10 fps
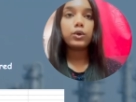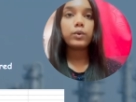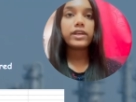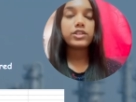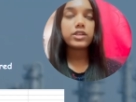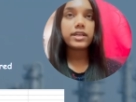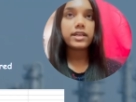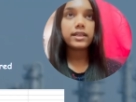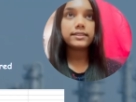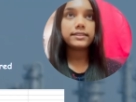which
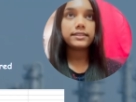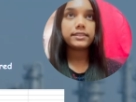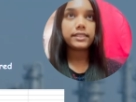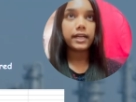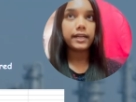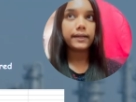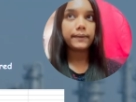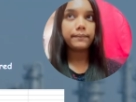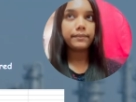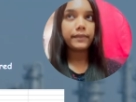is
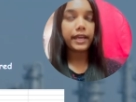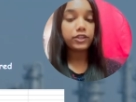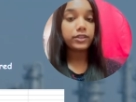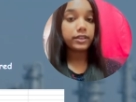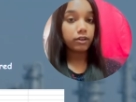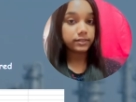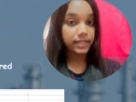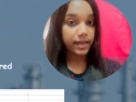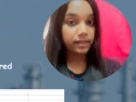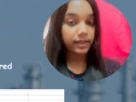nitric
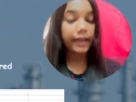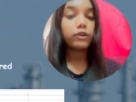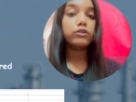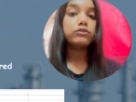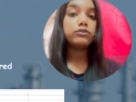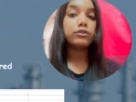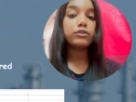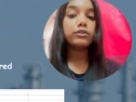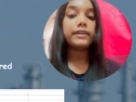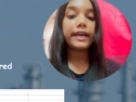oxide and
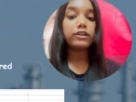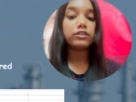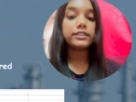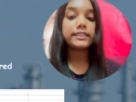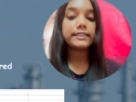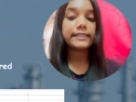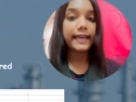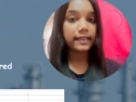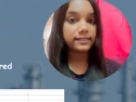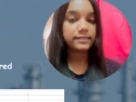also nitrogen
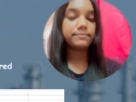gas.